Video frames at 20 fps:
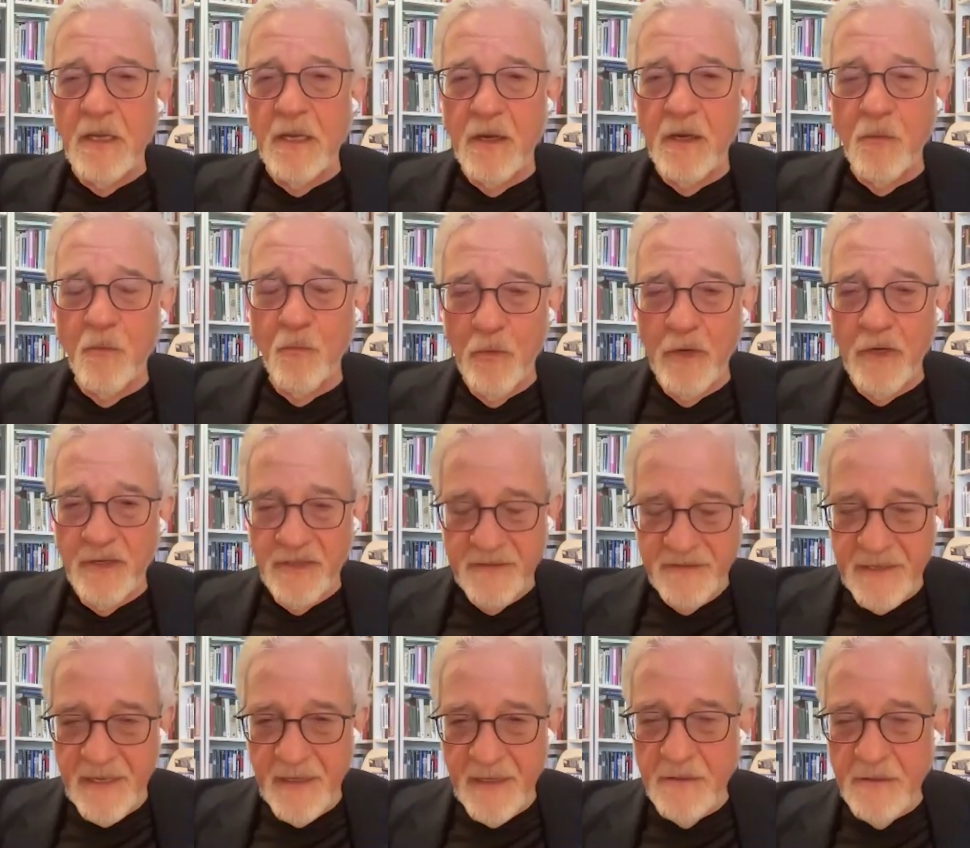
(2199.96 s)
where a
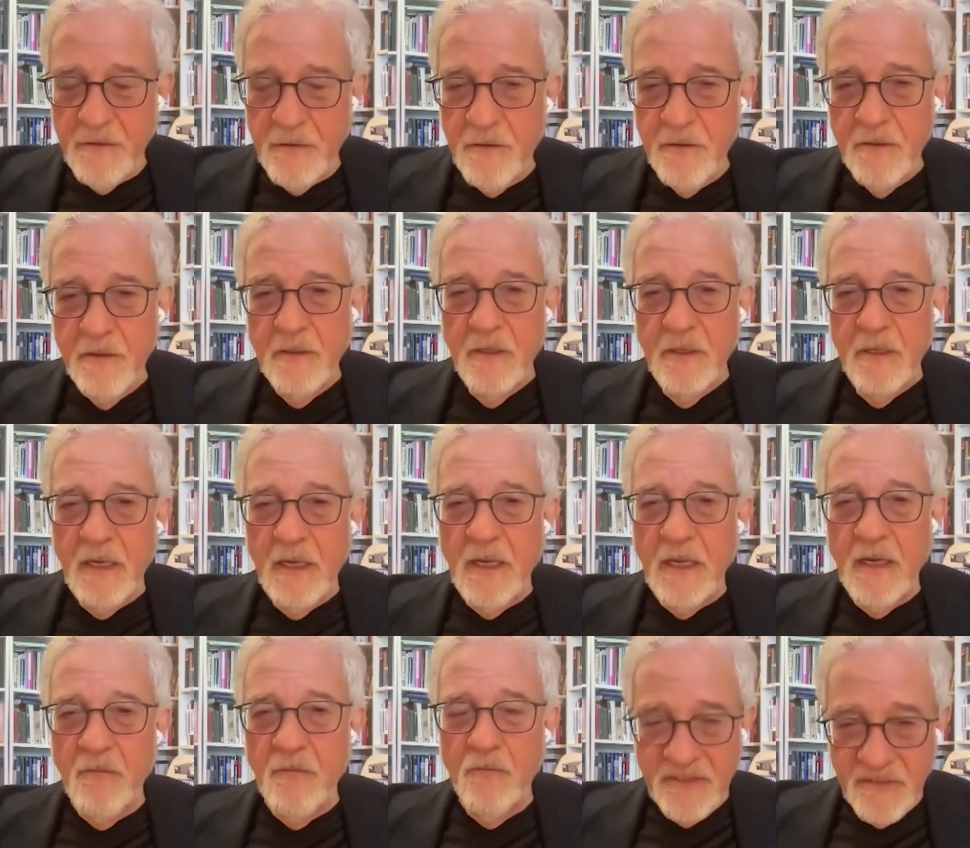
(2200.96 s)
tank
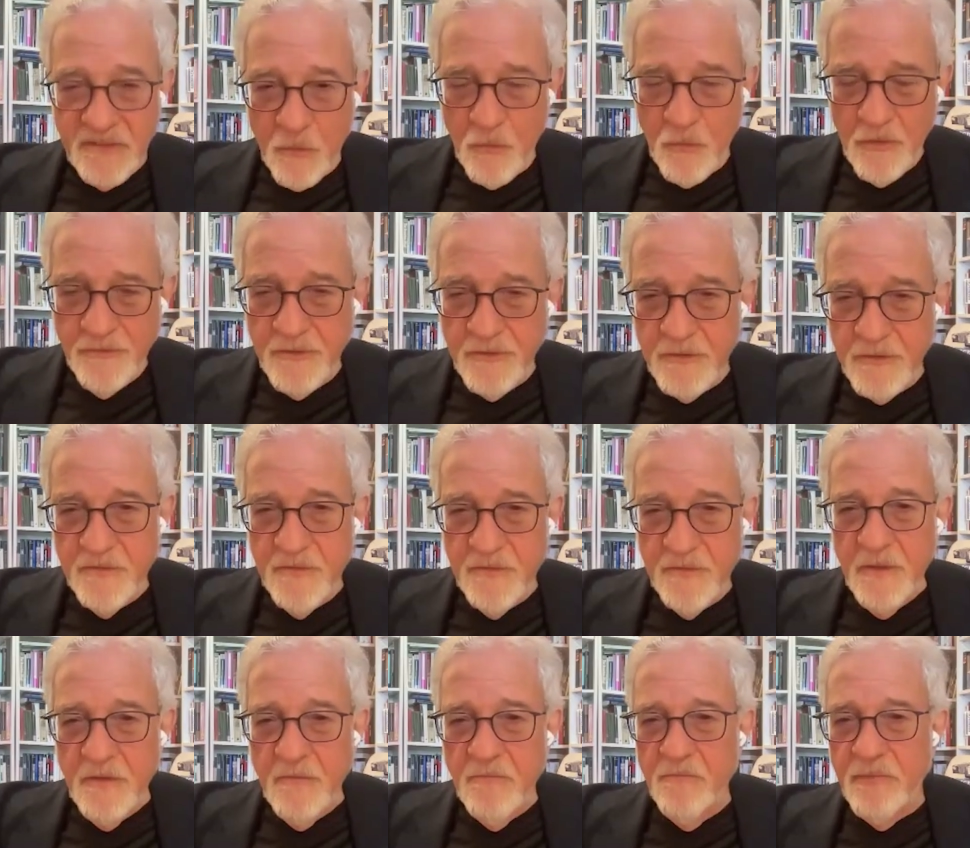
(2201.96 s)
was ordered
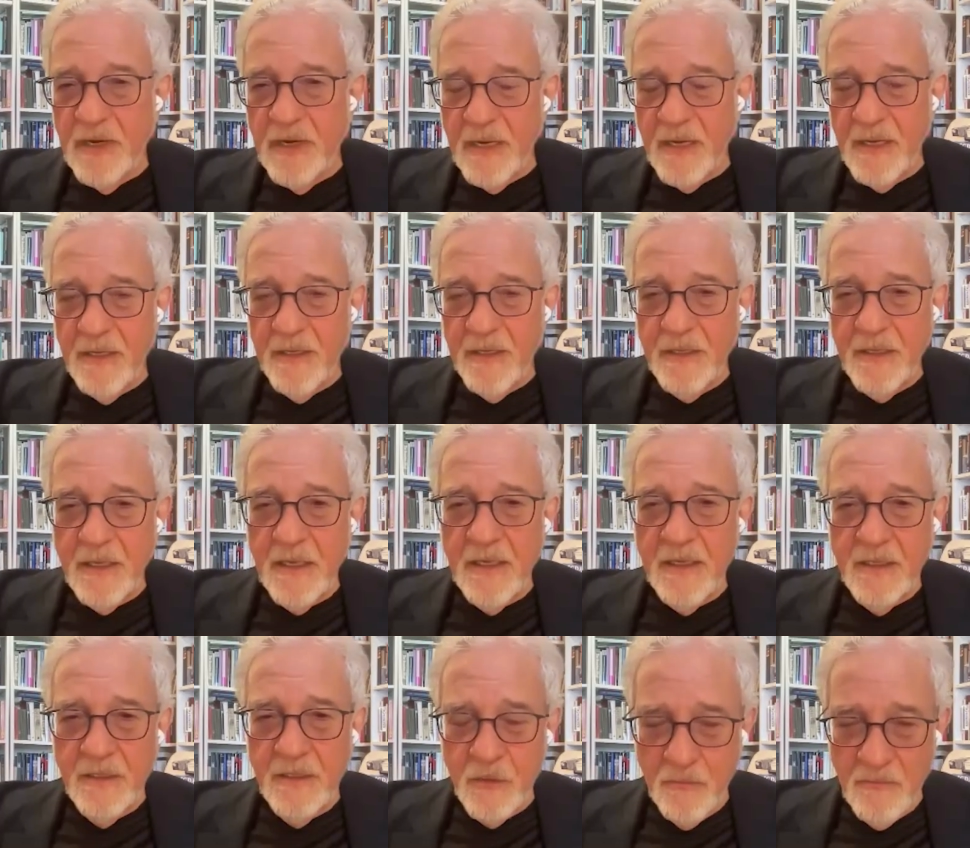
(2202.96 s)
by
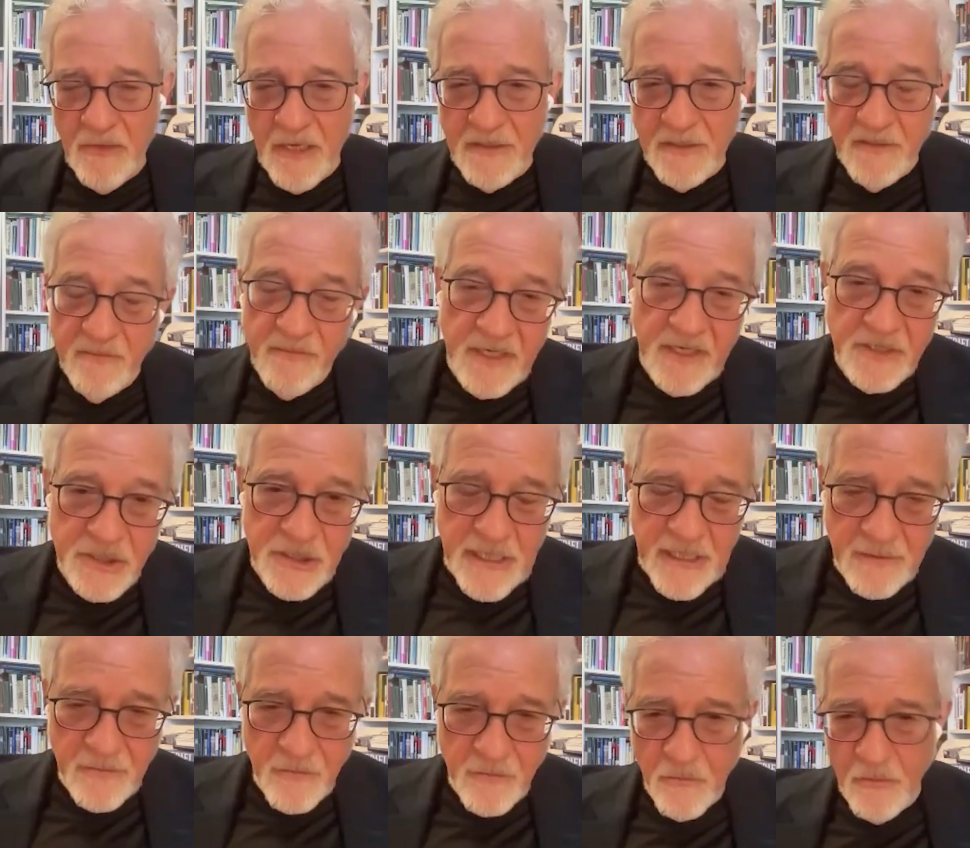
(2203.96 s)
a commander, by a
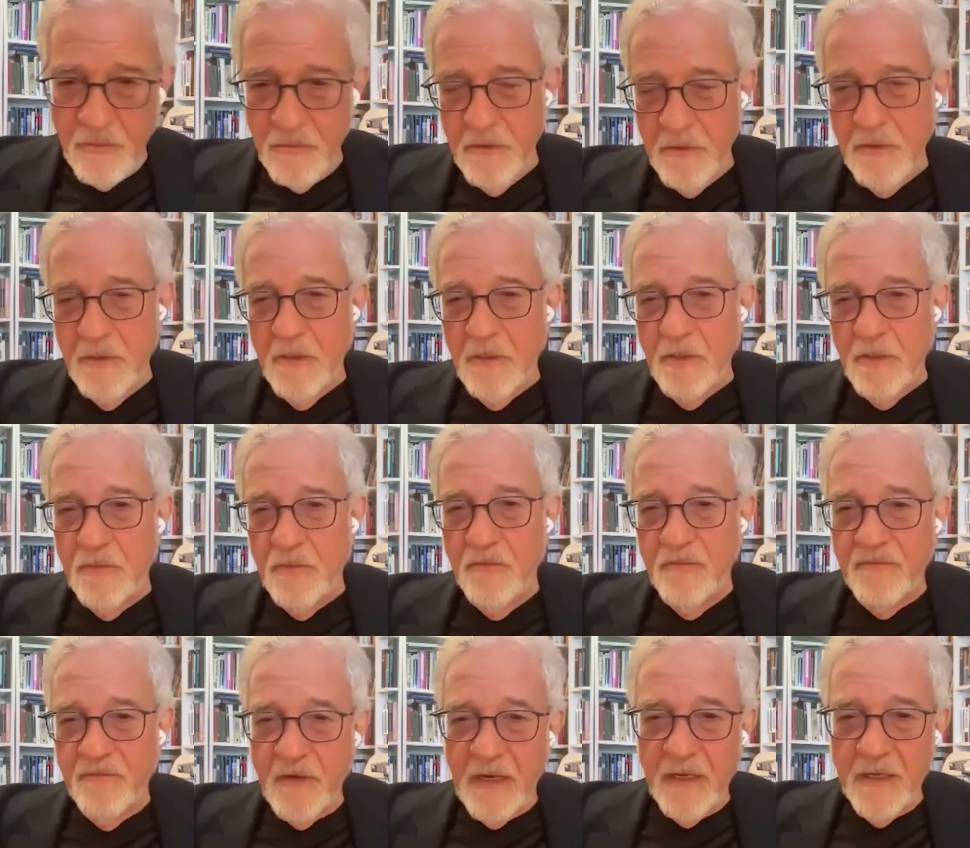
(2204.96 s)
general, to
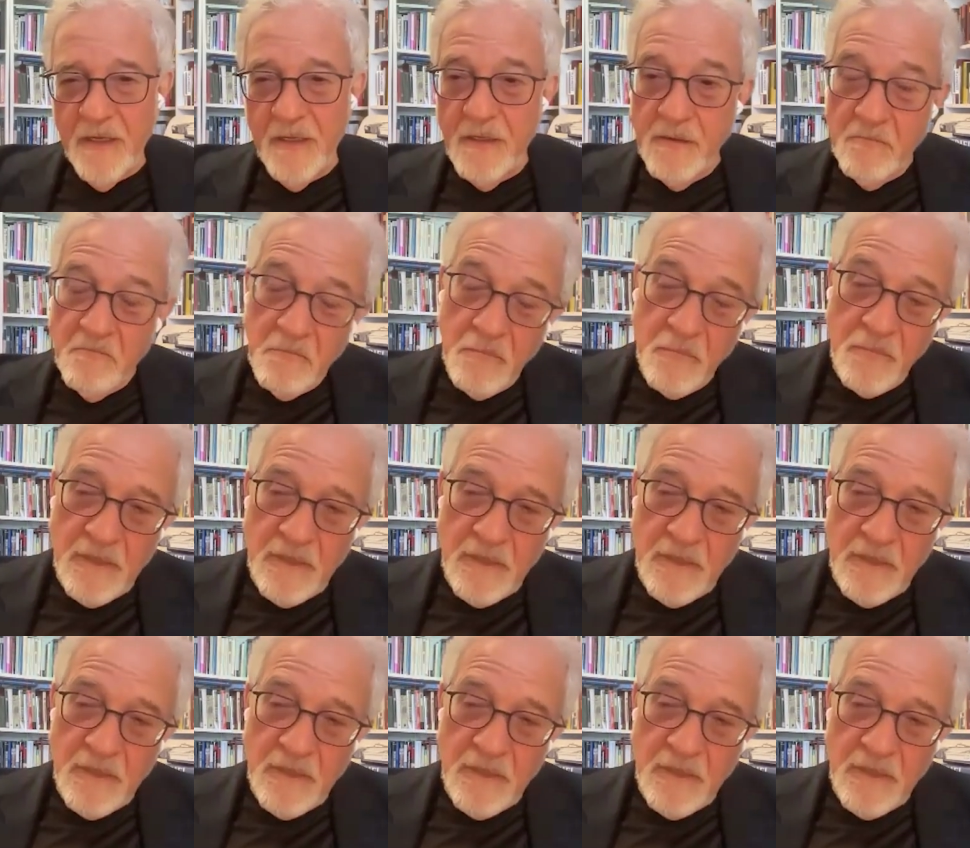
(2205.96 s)
fire